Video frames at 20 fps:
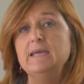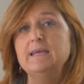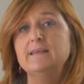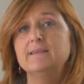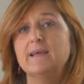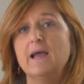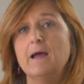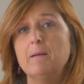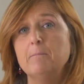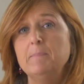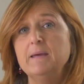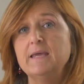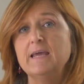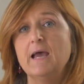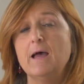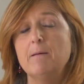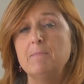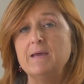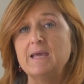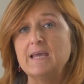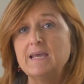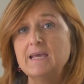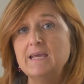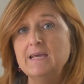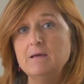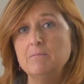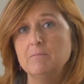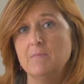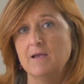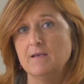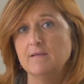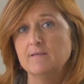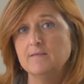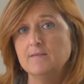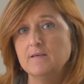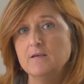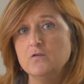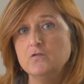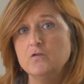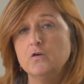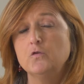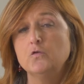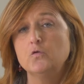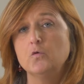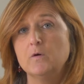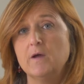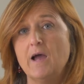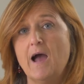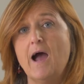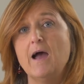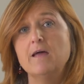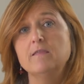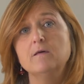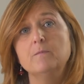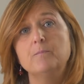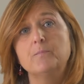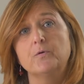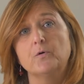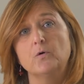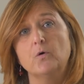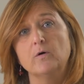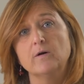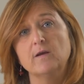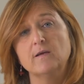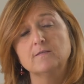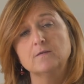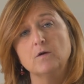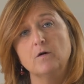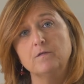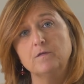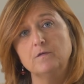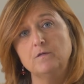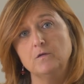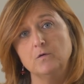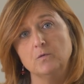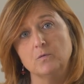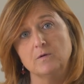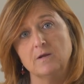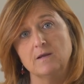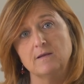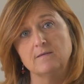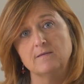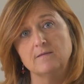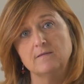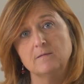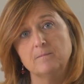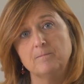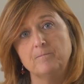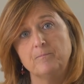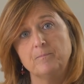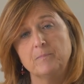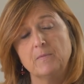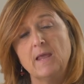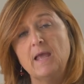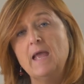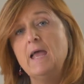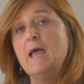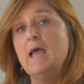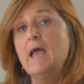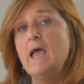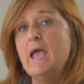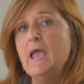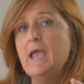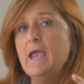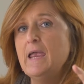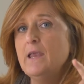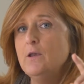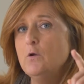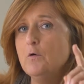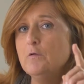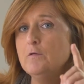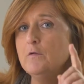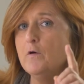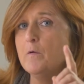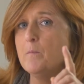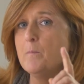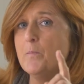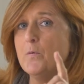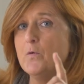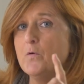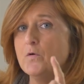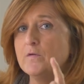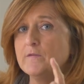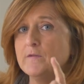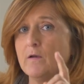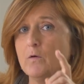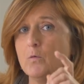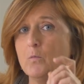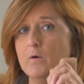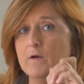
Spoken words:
It can become a key message to guide the progress of students. Another important